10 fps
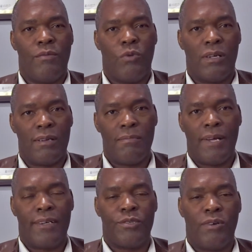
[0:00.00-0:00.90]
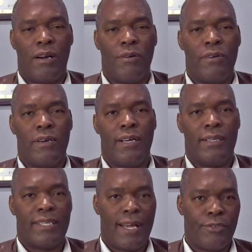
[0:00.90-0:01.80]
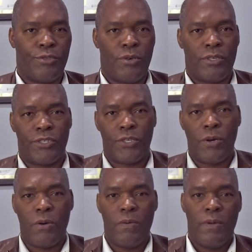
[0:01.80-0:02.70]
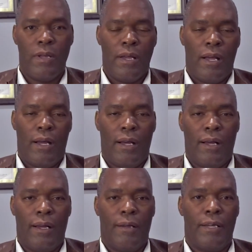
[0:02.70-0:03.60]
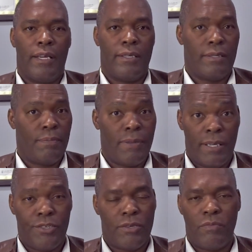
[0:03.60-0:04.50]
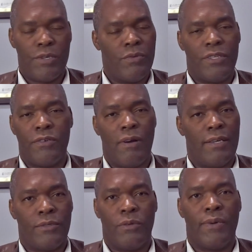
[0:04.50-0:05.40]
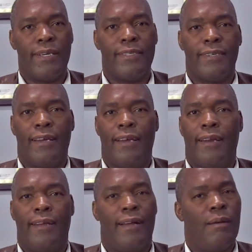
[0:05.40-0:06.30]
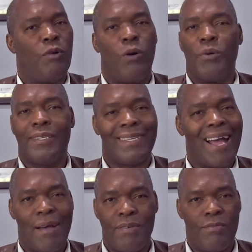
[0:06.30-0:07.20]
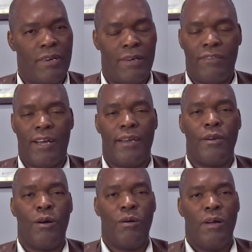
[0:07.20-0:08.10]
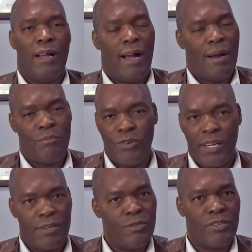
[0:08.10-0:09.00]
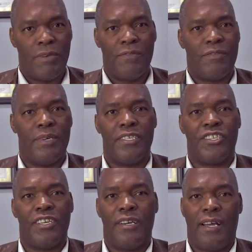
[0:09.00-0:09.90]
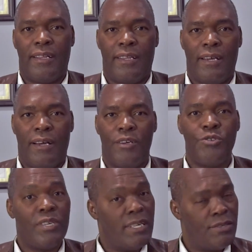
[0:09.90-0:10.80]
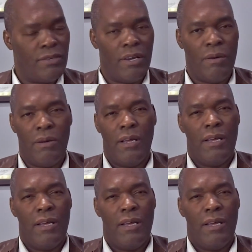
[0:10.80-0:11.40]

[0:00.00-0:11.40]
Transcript: Welcome back to our Tax Talk show. It is a pleasure to be with you as always, and I'm always happy whenever I know I'm bringing you some information that you need to know.